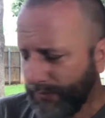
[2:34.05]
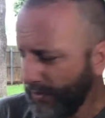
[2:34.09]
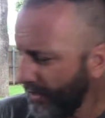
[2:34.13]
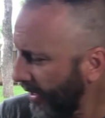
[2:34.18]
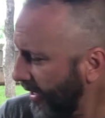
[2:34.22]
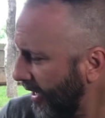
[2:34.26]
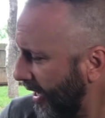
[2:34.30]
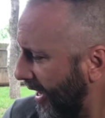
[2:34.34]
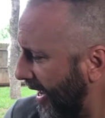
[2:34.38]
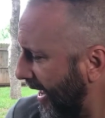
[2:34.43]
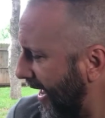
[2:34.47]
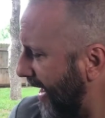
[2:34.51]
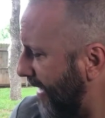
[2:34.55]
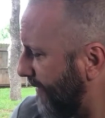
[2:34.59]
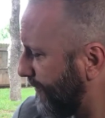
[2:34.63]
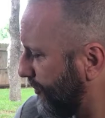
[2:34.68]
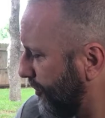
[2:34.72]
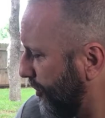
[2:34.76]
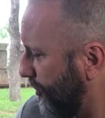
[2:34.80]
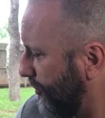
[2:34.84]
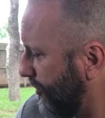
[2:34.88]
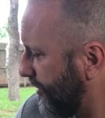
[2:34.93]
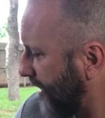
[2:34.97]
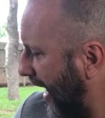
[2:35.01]
I have
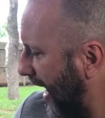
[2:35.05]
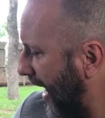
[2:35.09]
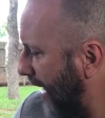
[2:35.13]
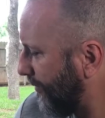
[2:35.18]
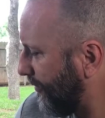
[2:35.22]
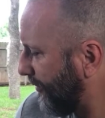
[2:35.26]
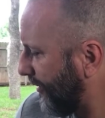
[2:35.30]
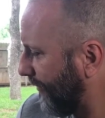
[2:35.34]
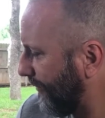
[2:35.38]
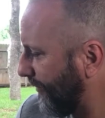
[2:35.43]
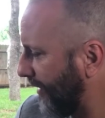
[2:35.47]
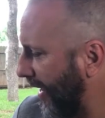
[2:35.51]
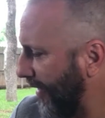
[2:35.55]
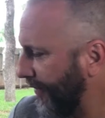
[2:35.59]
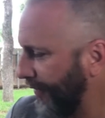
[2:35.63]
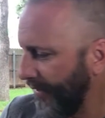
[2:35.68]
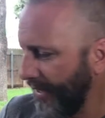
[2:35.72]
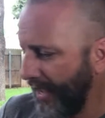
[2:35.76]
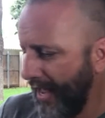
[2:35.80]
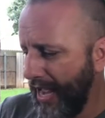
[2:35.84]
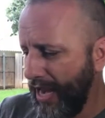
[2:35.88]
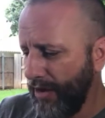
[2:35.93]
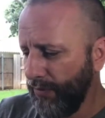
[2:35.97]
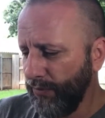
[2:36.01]
two types. I've got the
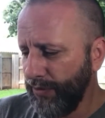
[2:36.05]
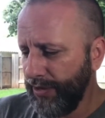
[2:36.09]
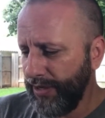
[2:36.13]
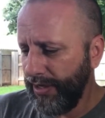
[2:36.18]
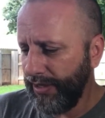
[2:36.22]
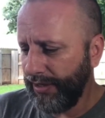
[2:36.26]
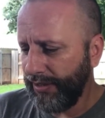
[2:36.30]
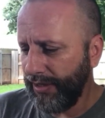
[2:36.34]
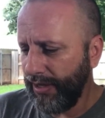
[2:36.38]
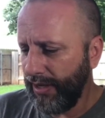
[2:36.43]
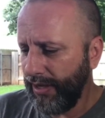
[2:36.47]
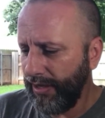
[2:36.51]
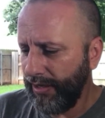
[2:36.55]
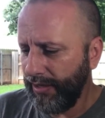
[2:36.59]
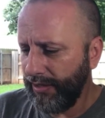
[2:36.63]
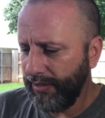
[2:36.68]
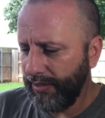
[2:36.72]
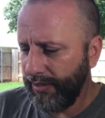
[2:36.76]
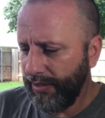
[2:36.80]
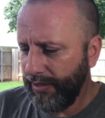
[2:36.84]
iRig